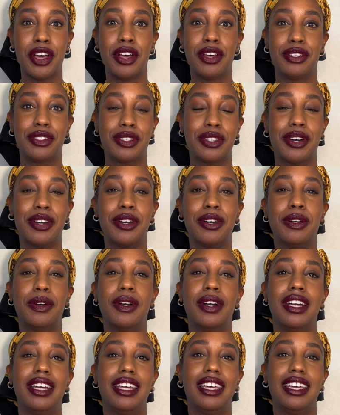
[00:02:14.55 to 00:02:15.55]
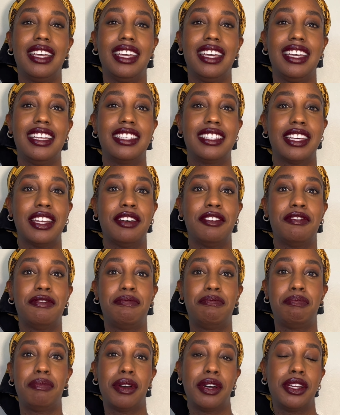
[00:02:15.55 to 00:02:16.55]
So instead of
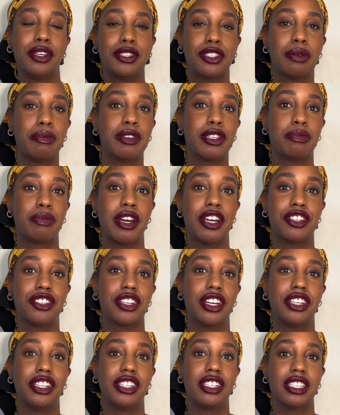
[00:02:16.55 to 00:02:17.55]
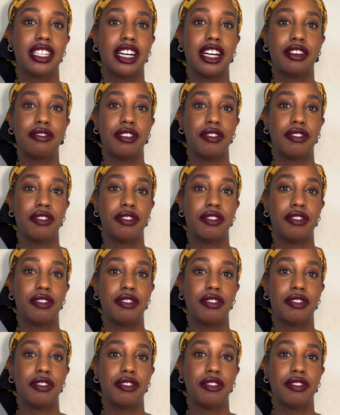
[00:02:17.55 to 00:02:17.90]
putting so much pressure on yourself,